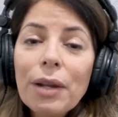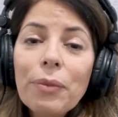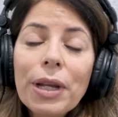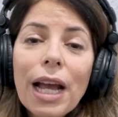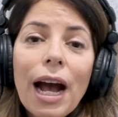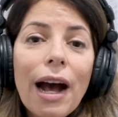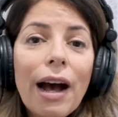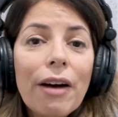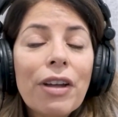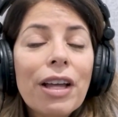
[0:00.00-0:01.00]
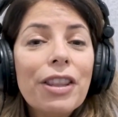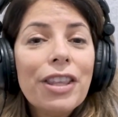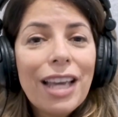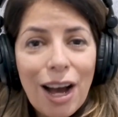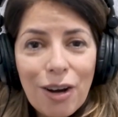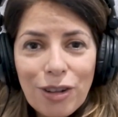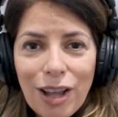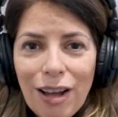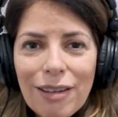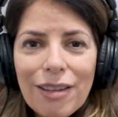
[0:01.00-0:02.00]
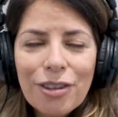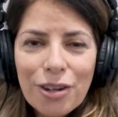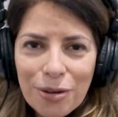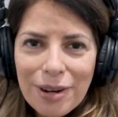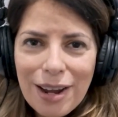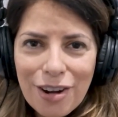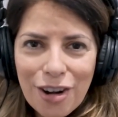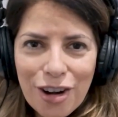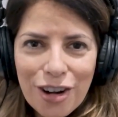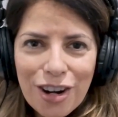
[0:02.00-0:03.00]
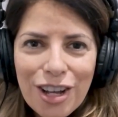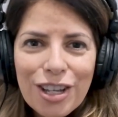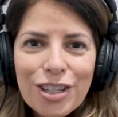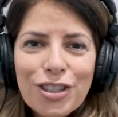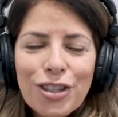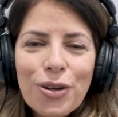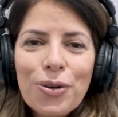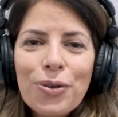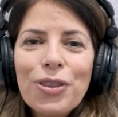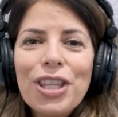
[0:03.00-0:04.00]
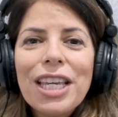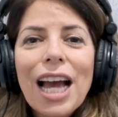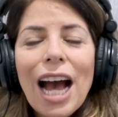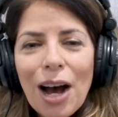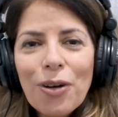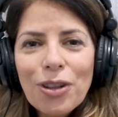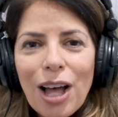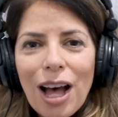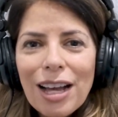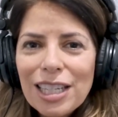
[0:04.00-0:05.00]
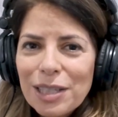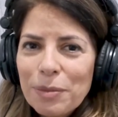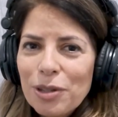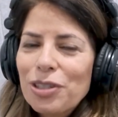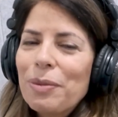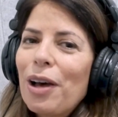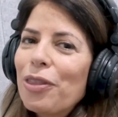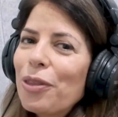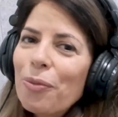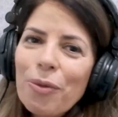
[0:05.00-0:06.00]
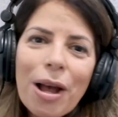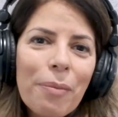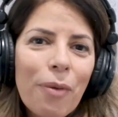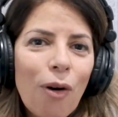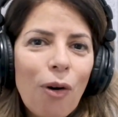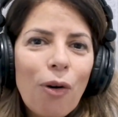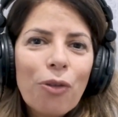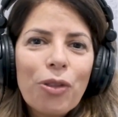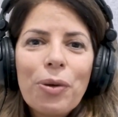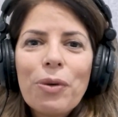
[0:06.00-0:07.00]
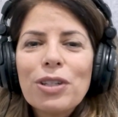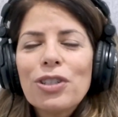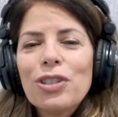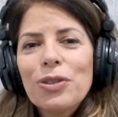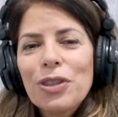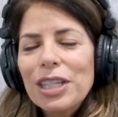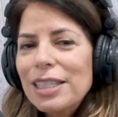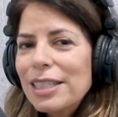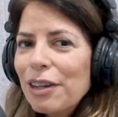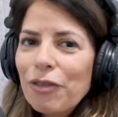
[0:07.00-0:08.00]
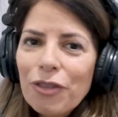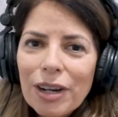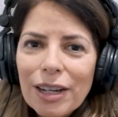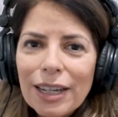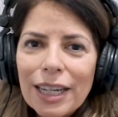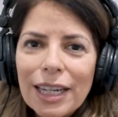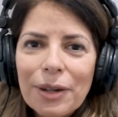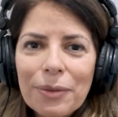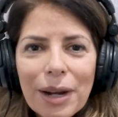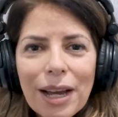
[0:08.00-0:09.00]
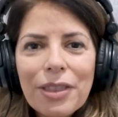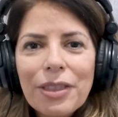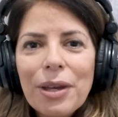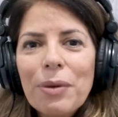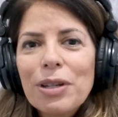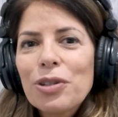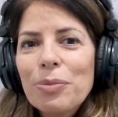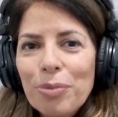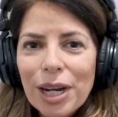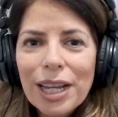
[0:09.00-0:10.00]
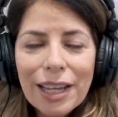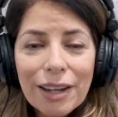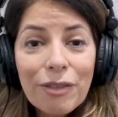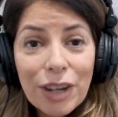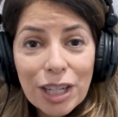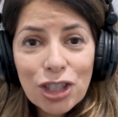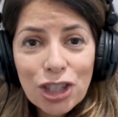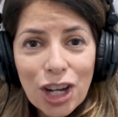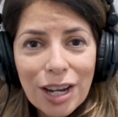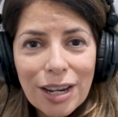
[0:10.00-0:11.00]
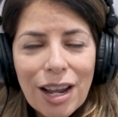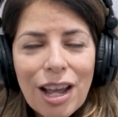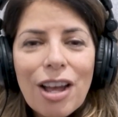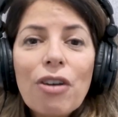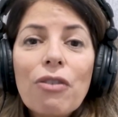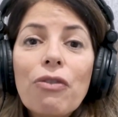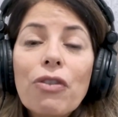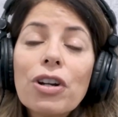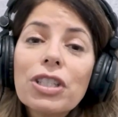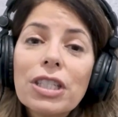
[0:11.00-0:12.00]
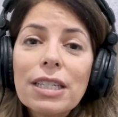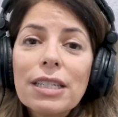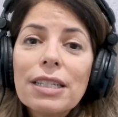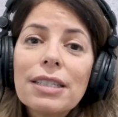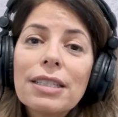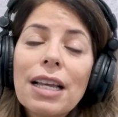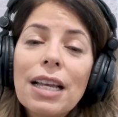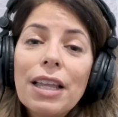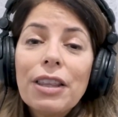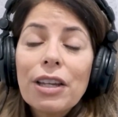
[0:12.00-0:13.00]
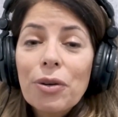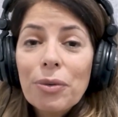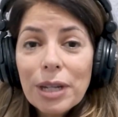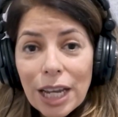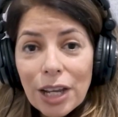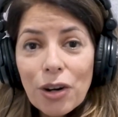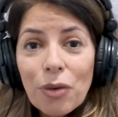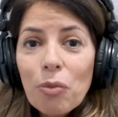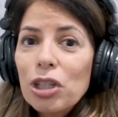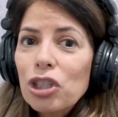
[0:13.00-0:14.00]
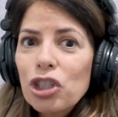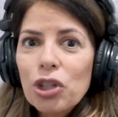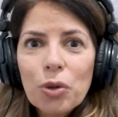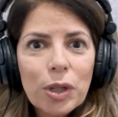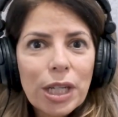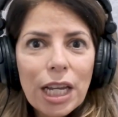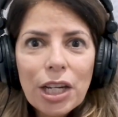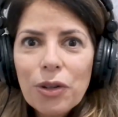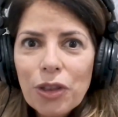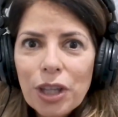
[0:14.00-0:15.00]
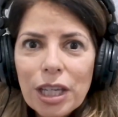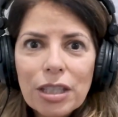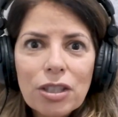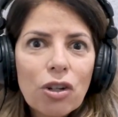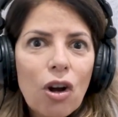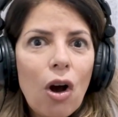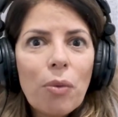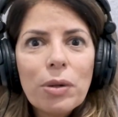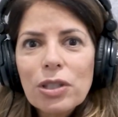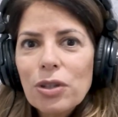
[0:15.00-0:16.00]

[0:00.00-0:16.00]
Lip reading: we have the outlaw and the creator. So the outlaw is much about the rebel. They want to do things differently, right? They want to break convention. Versus the creator wants to create new things. They're always